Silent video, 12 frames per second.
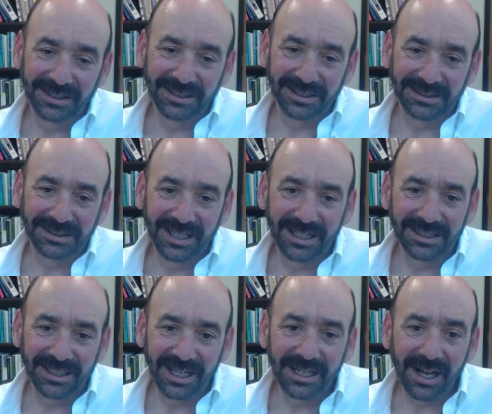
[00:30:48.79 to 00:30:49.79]
it's not
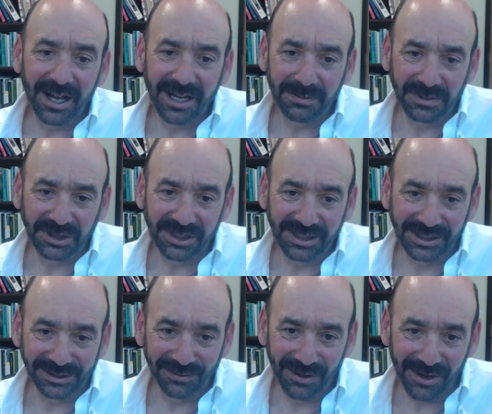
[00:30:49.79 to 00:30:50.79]
the AI
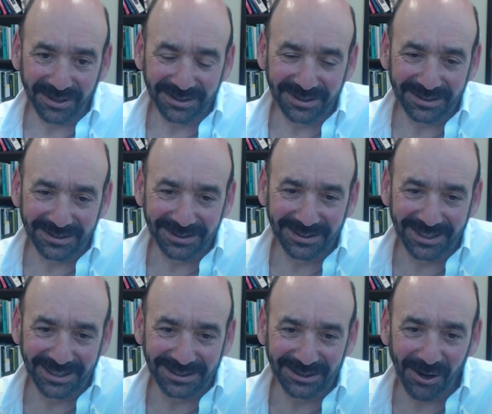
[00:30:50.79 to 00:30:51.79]
machine's fault
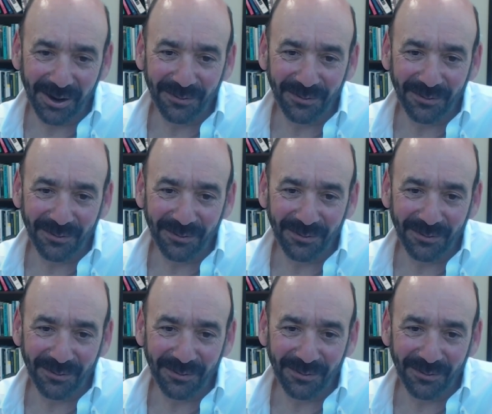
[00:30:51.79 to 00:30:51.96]
it's our